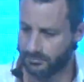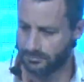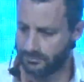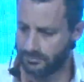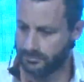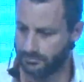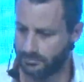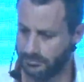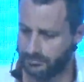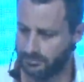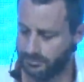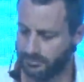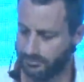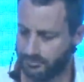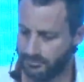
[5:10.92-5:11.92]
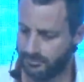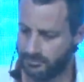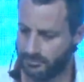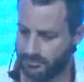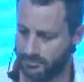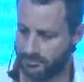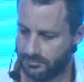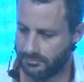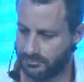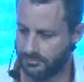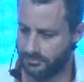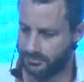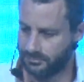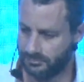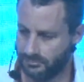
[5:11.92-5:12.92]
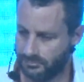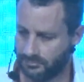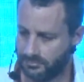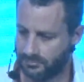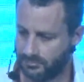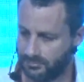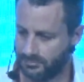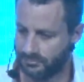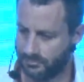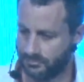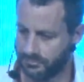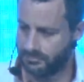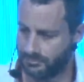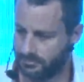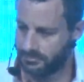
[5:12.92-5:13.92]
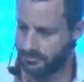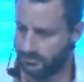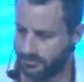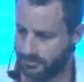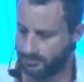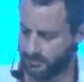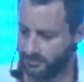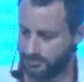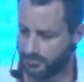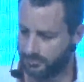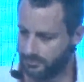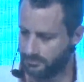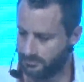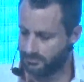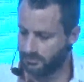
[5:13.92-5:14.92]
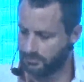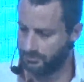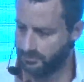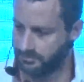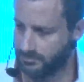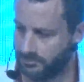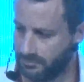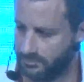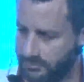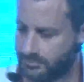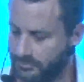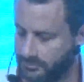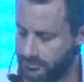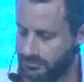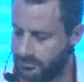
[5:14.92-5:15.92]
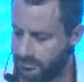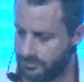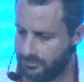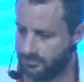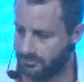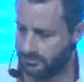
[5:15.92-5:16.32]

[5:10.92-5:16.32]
you know, I'm not ready to really go Facebook Live, or I'm not ready to try to engage my